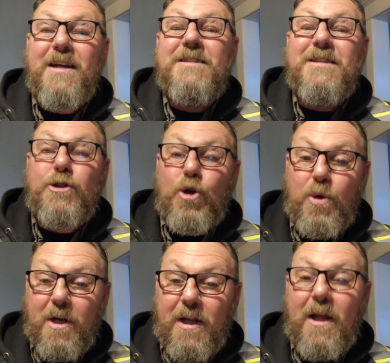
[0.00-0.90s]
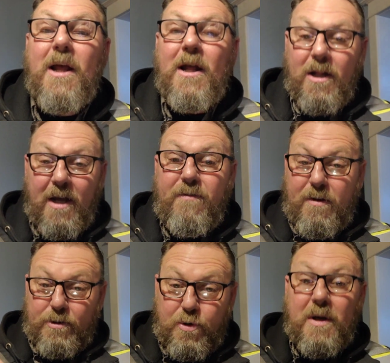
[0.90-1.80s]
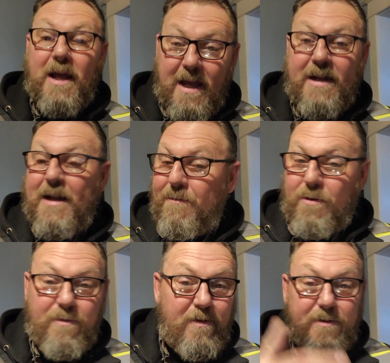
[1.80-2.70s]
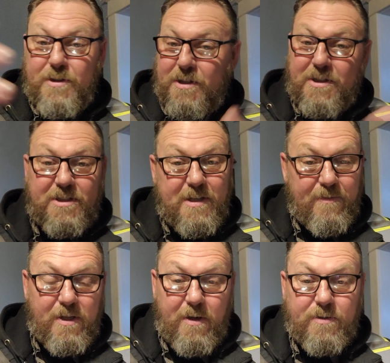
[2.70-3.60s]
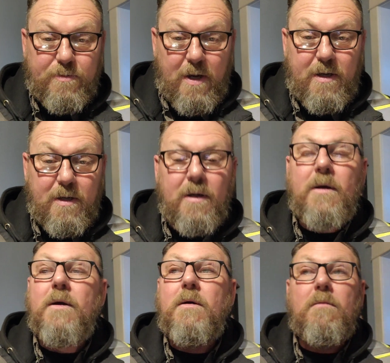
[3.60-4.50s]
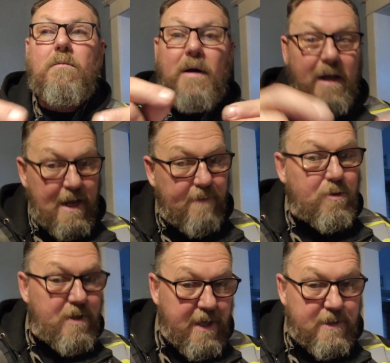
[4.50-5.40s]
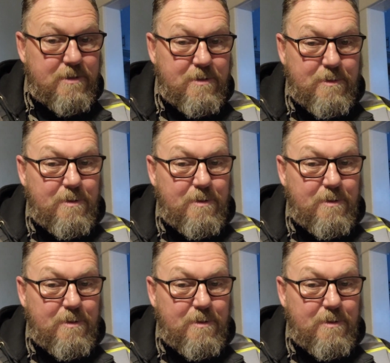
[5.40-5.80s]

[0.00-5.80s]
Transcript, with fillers: It's eternity. Life here is going to end after 50, 60, 70 years, right? But after this,